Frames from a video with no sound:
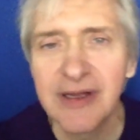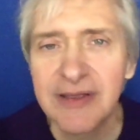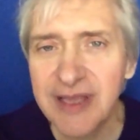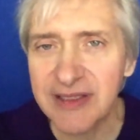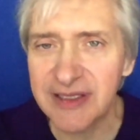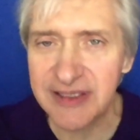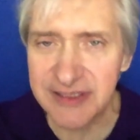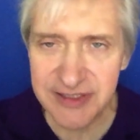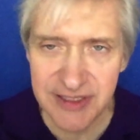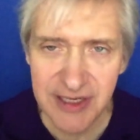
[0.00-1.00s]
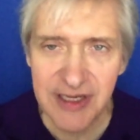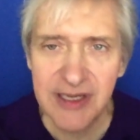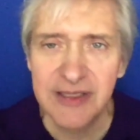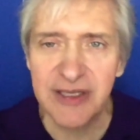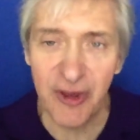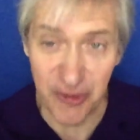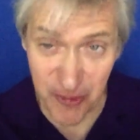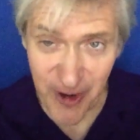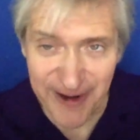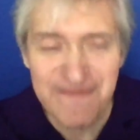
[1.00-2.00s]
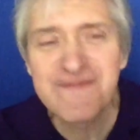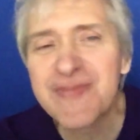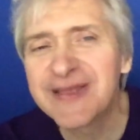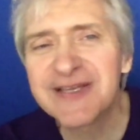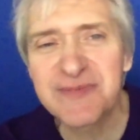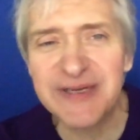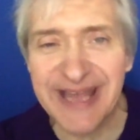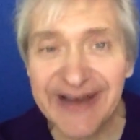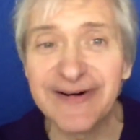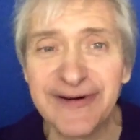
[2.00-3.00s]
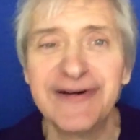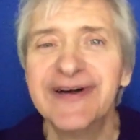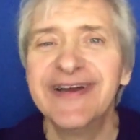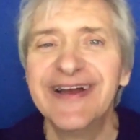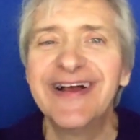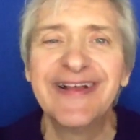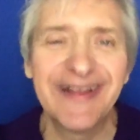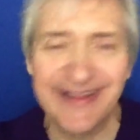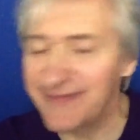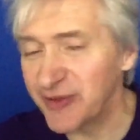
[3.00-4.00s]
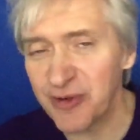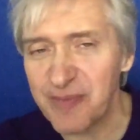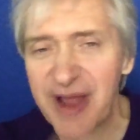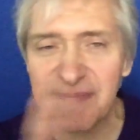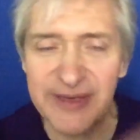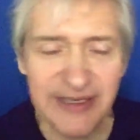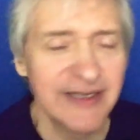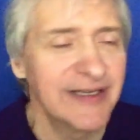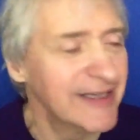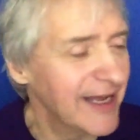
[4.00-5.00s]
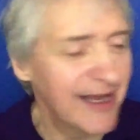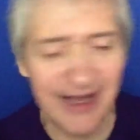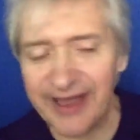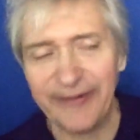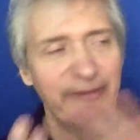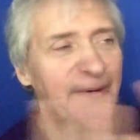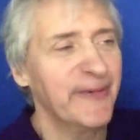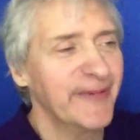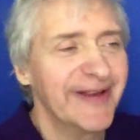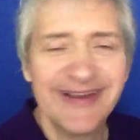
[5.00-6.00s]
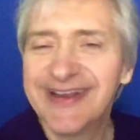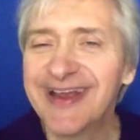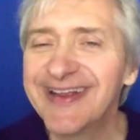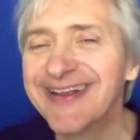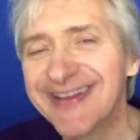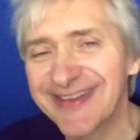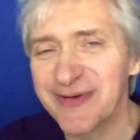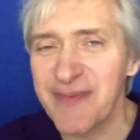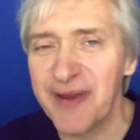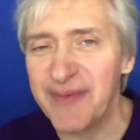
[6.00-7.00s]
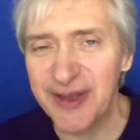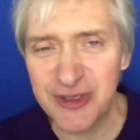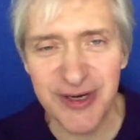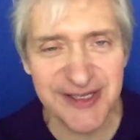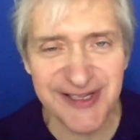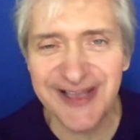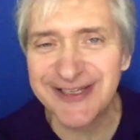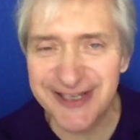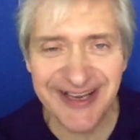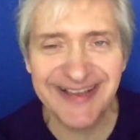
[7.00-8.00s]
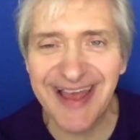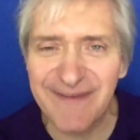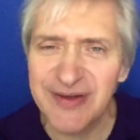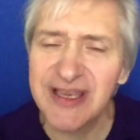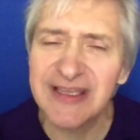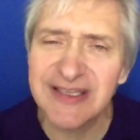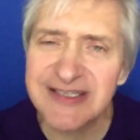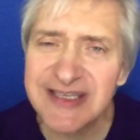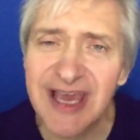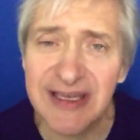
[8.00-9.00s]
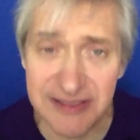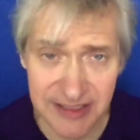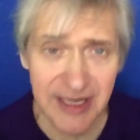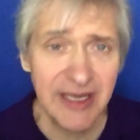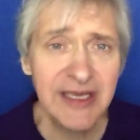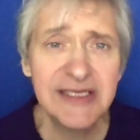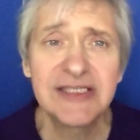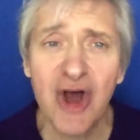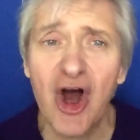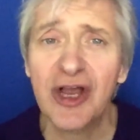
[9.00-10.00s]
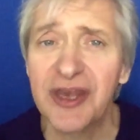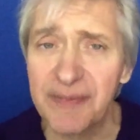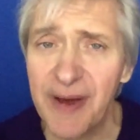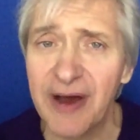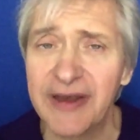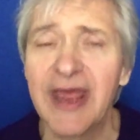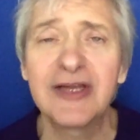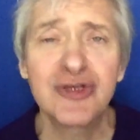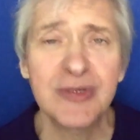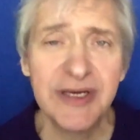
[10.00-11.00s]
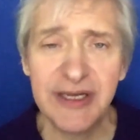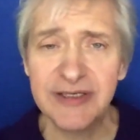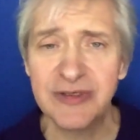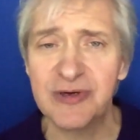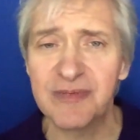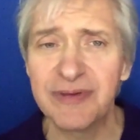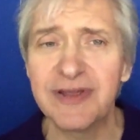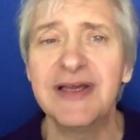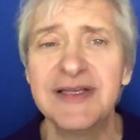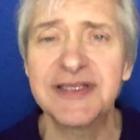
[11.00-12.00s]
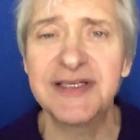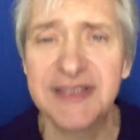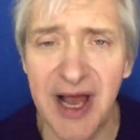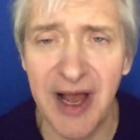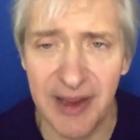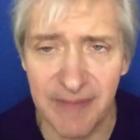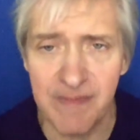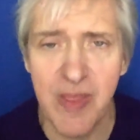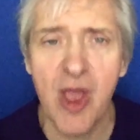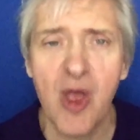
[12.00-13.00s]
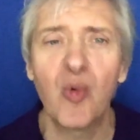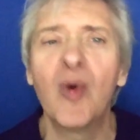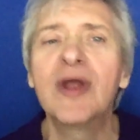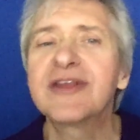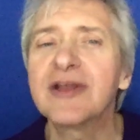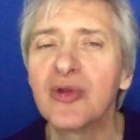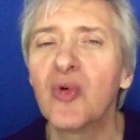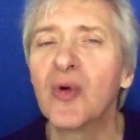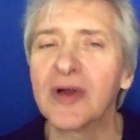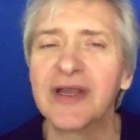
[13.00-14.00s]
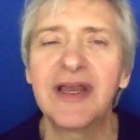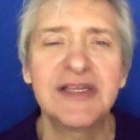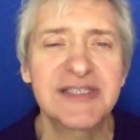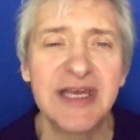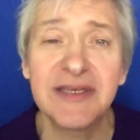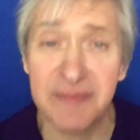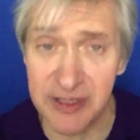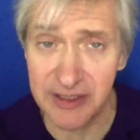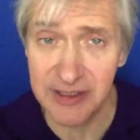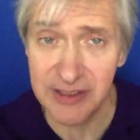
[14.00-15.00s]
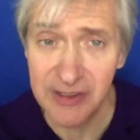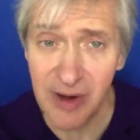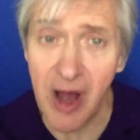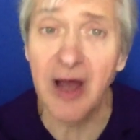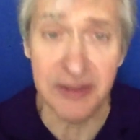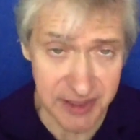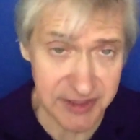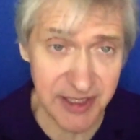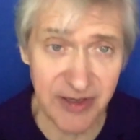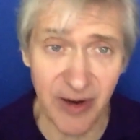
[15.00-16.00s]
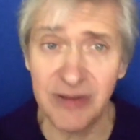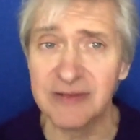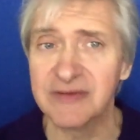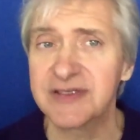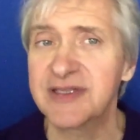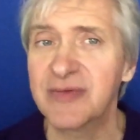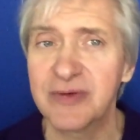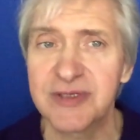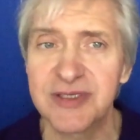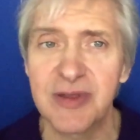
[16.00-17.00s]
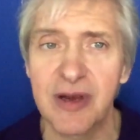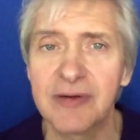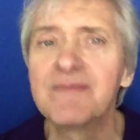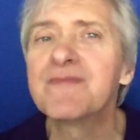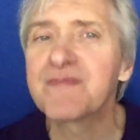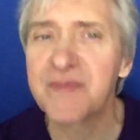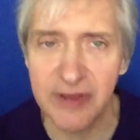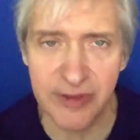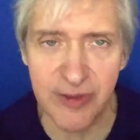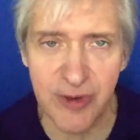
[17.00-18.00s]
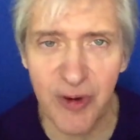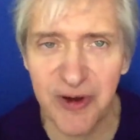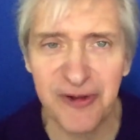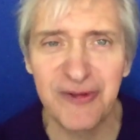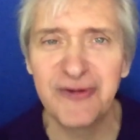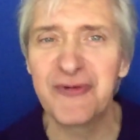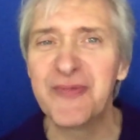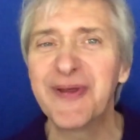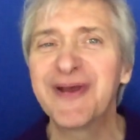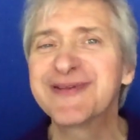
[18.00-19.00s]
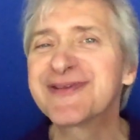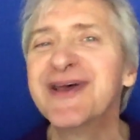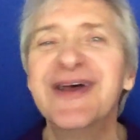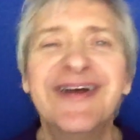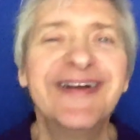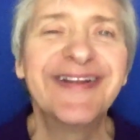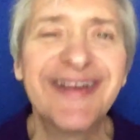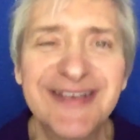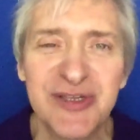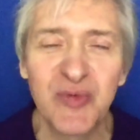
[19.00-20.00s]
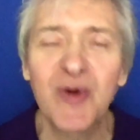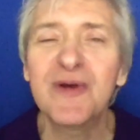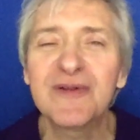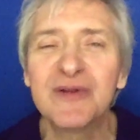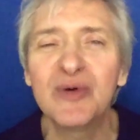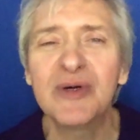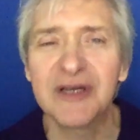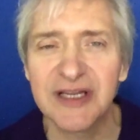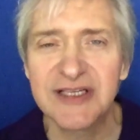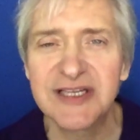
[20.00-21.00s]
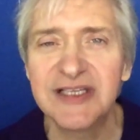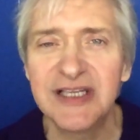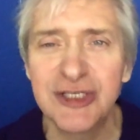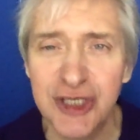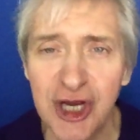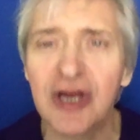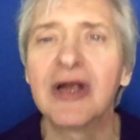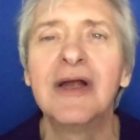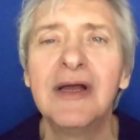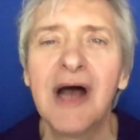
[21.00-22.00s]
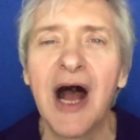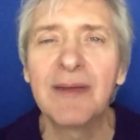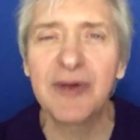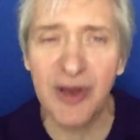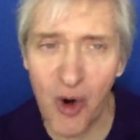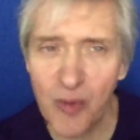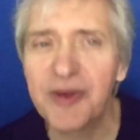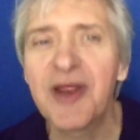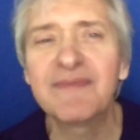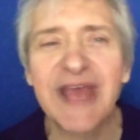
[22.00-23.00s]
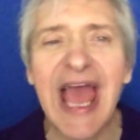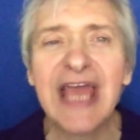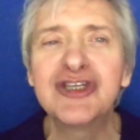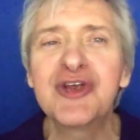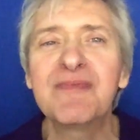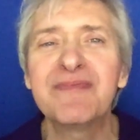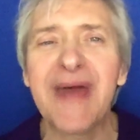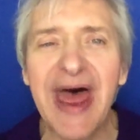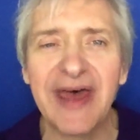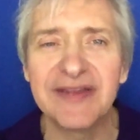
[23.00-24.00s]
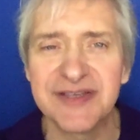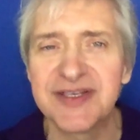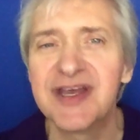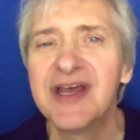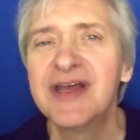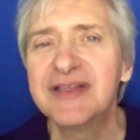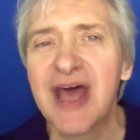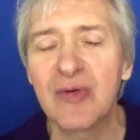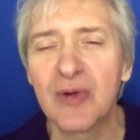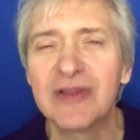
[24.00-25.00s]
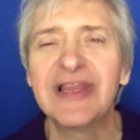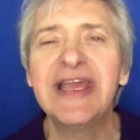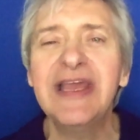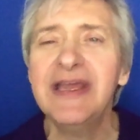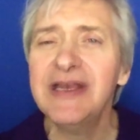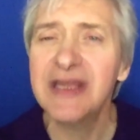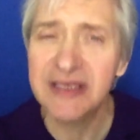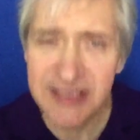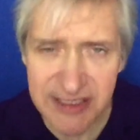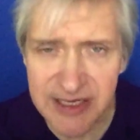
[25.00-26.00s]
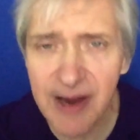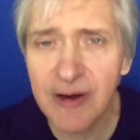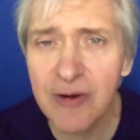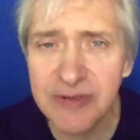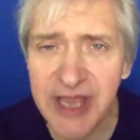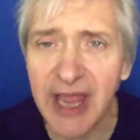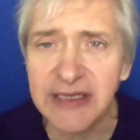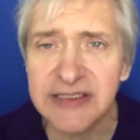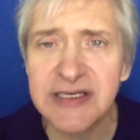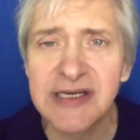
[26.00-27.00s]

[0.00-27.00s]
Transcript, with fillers: that leads the other way. It doesn't mean to hell, uh, even though it might be, I don't know, uh, uh, there may be a translation in that, but in this case, he's talking about entering into a place at a time with the Lord. And he said to me, us, he said to all of us that we're there, and you're included because it's the word of the Lord. He said, This year, I'm going to open up the ancient paths that will lead to the narrow gate,